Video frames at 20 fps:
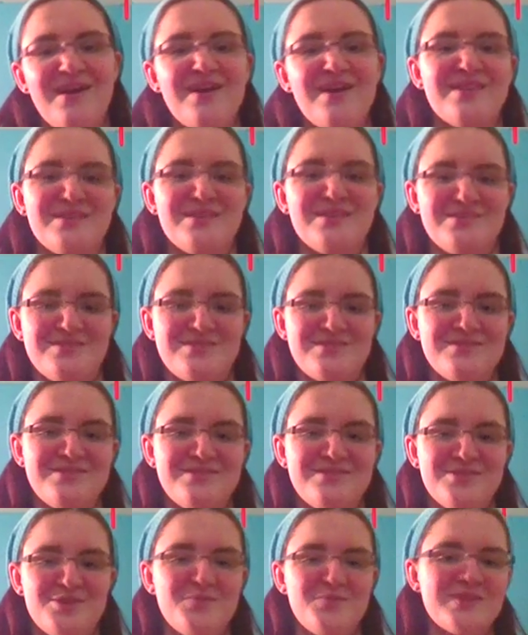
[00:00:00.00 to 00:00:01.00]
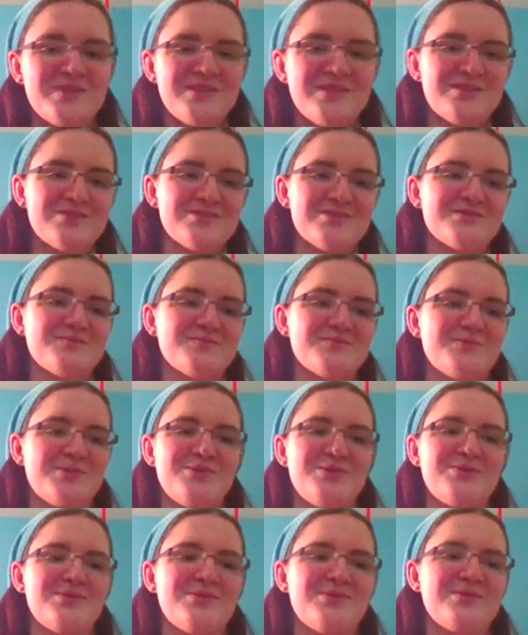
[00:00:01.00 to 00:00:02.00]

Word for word: this stupid little spoon.